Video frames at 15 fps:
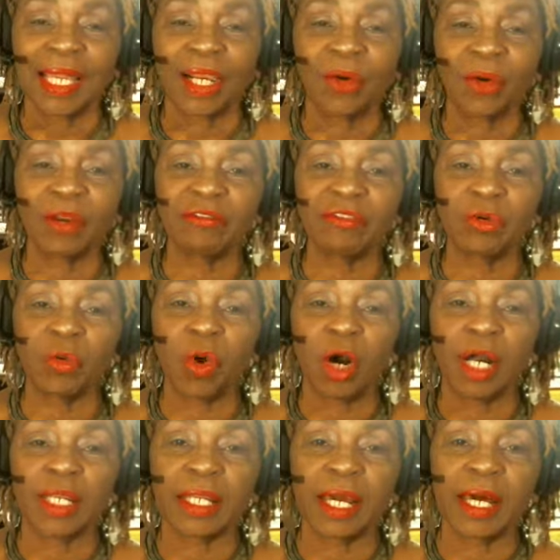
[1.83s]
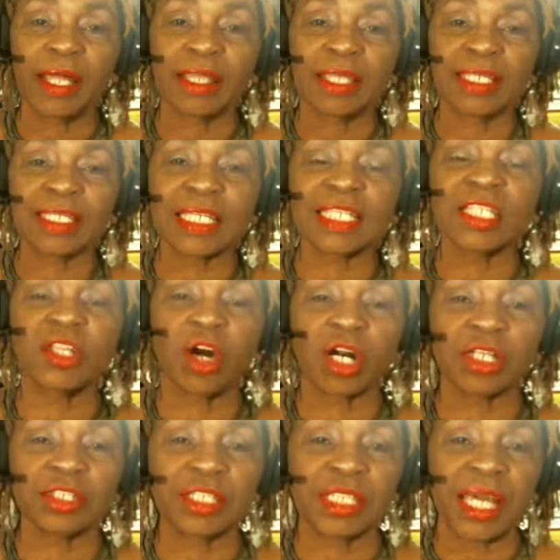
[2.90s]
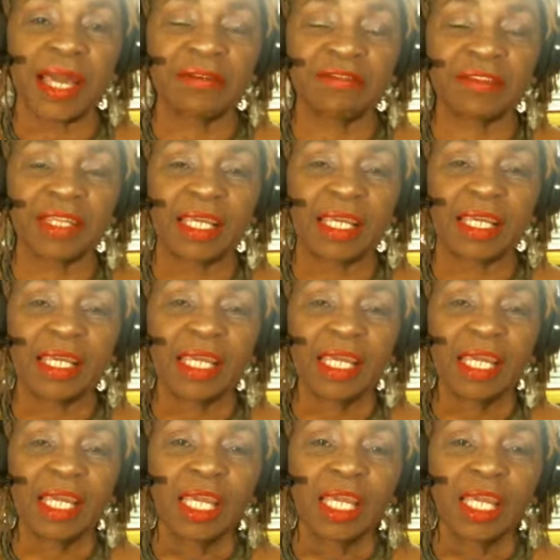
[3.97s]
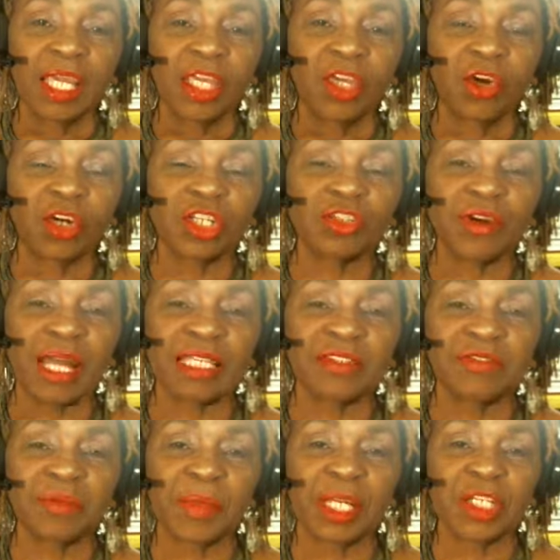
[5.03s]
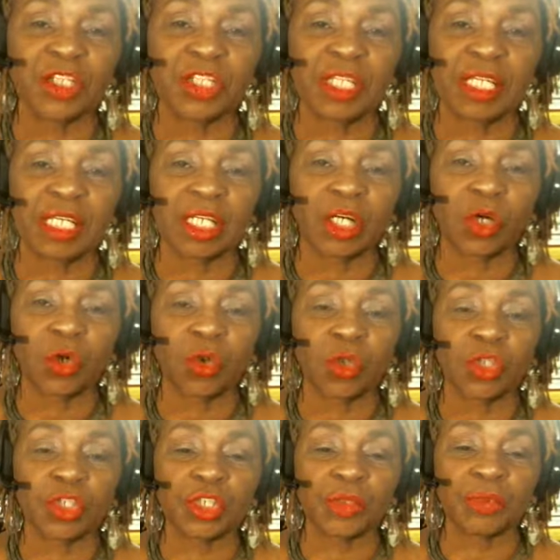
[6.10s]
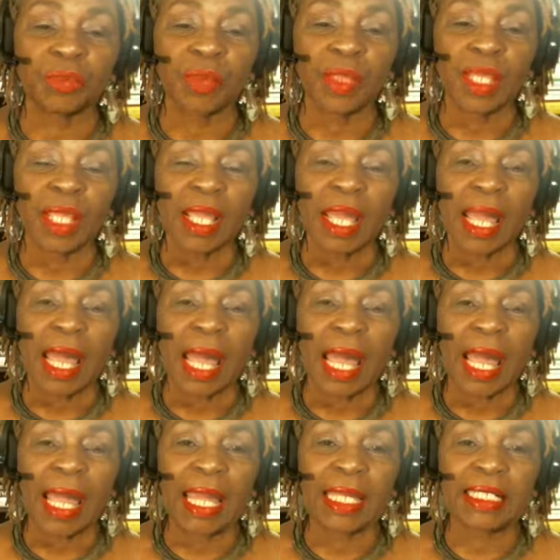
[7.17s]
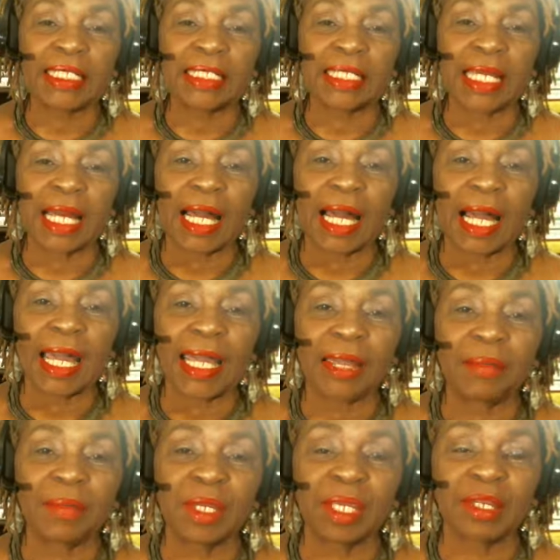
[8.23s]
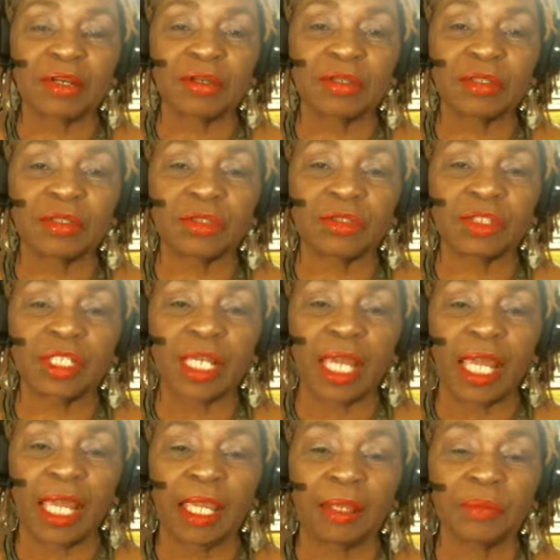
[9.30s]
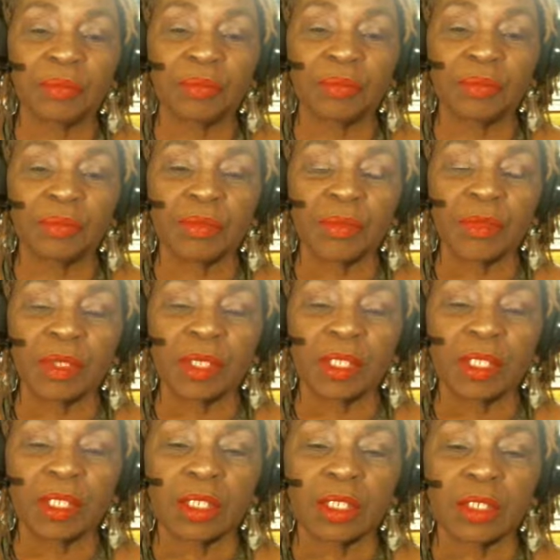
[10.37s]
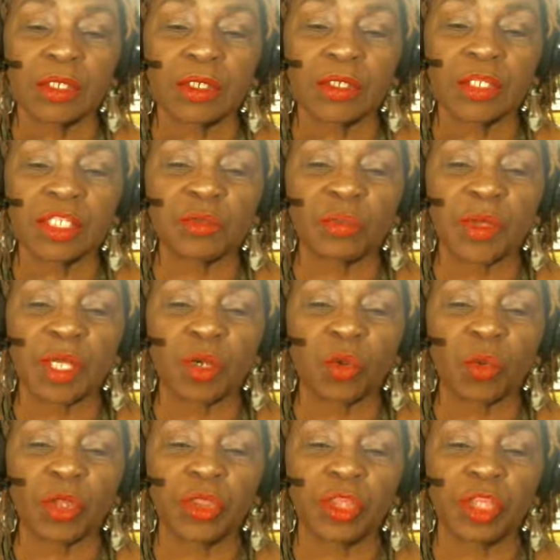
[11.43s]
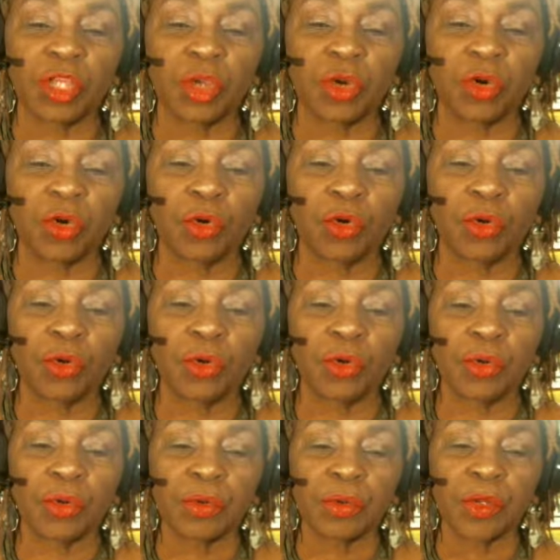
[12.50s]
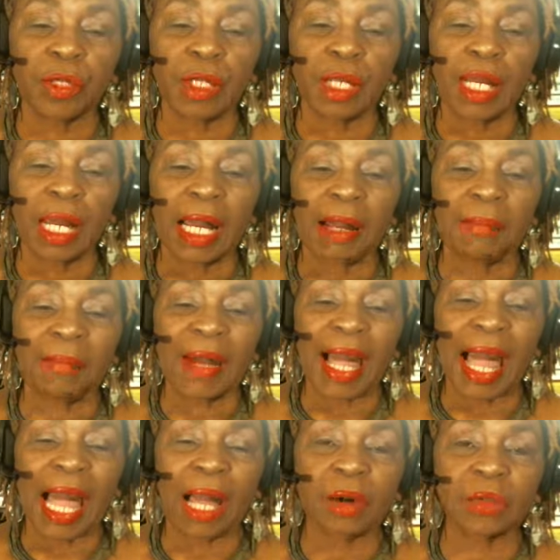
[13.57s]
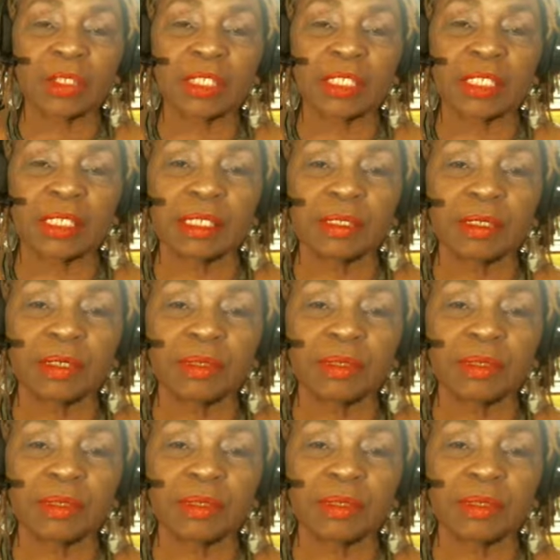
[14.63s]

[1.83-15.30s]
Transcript: Hello, everyone. Uh, this is Dr. Daphne, your transformational coach, and I am here today to speak with you about